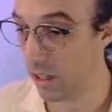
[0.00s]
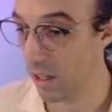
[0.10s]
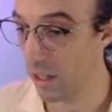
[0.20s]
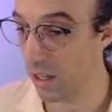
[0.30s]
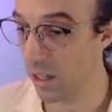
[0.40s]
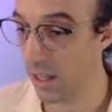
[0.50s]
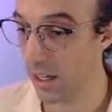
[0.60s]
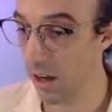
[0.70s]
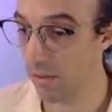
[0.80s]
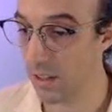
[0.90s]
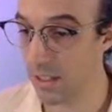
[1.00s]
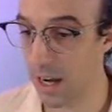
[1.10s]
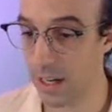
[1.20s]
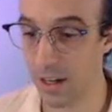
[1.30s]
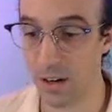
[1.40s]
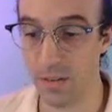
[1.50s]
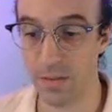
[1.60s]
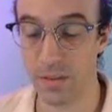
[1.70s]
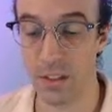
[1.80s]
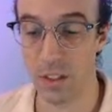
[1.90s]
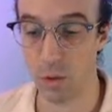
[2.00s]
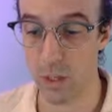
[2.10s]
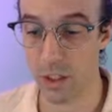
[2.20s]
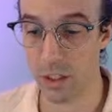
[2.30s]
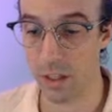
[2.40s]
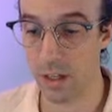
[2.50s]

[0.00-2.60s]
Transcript: and then a leg off to the side here, squished.